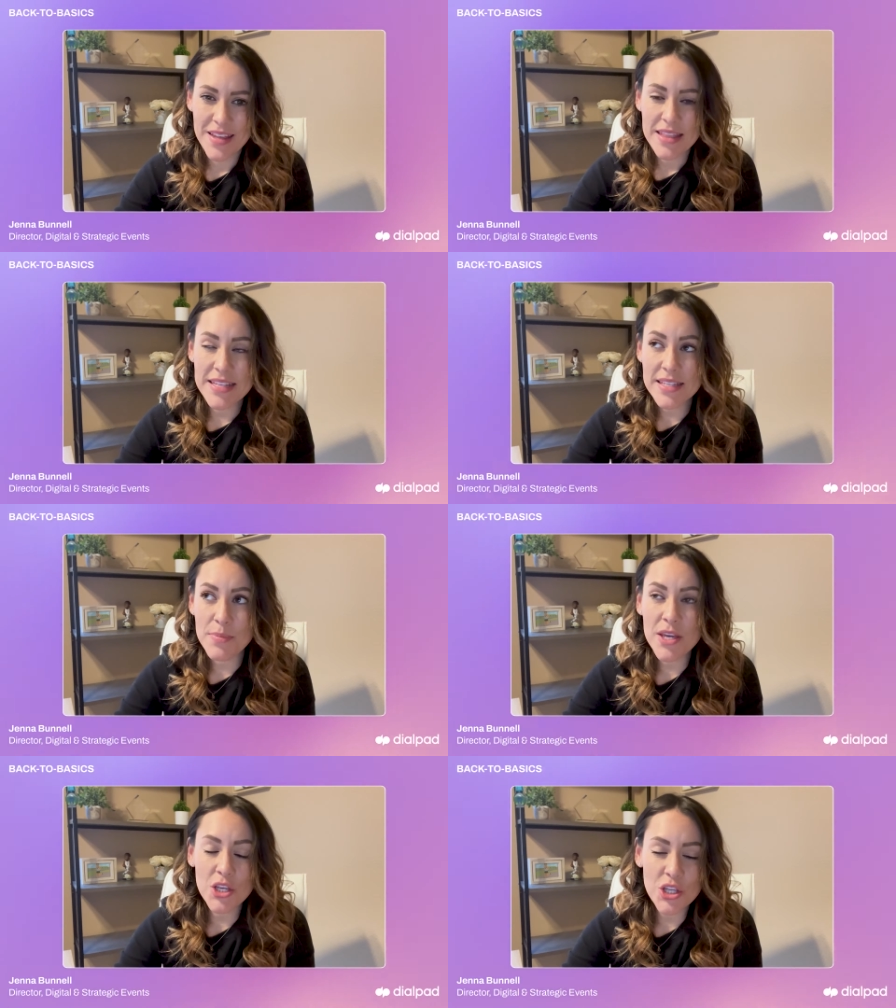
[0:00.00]
This can
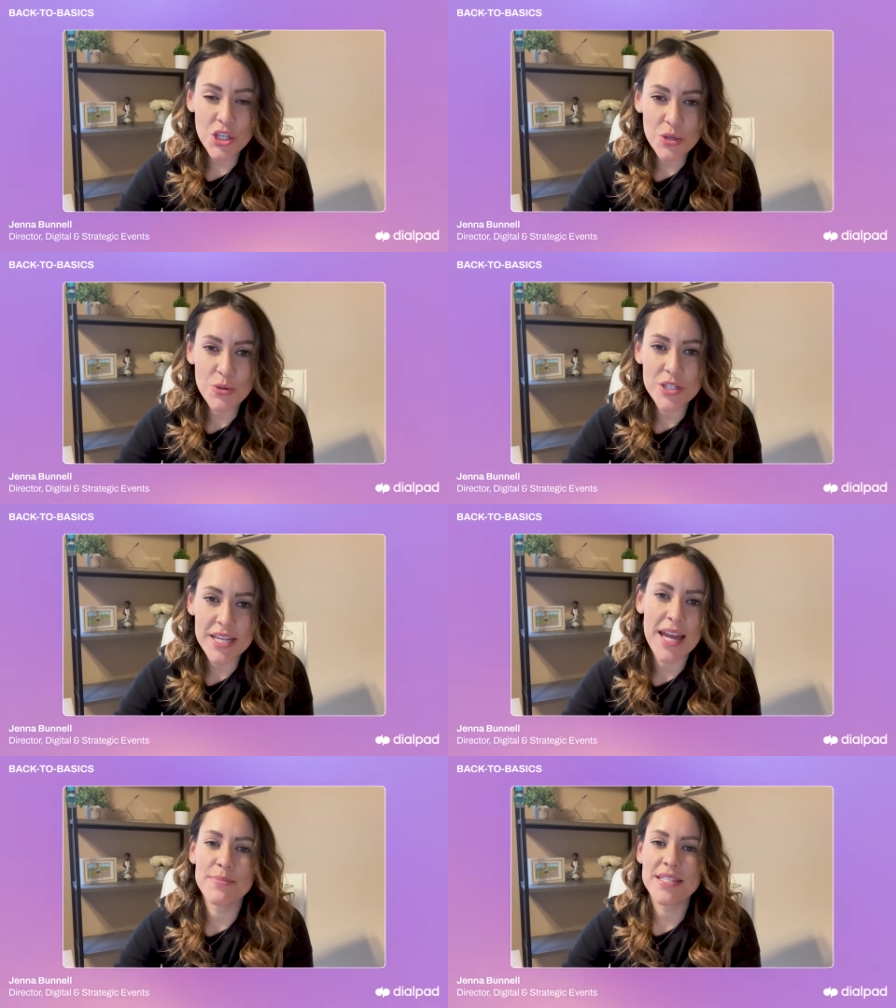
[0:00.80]
be a huge
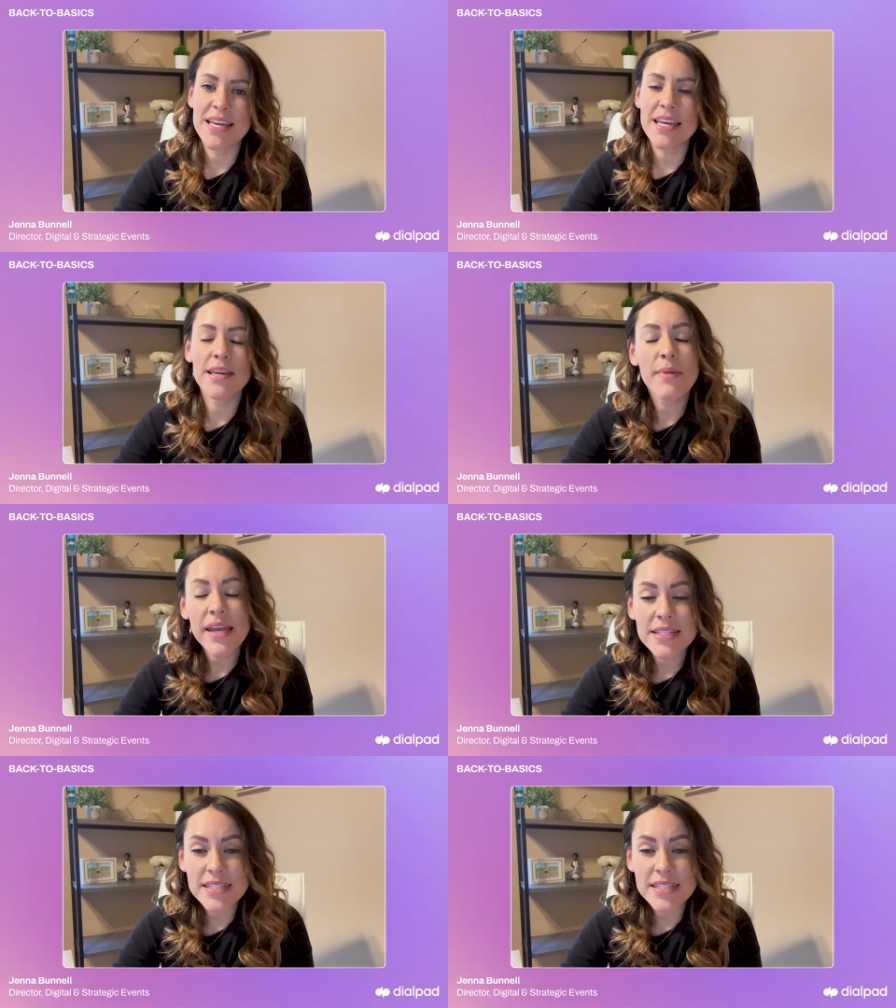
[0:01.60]
time sink and can make it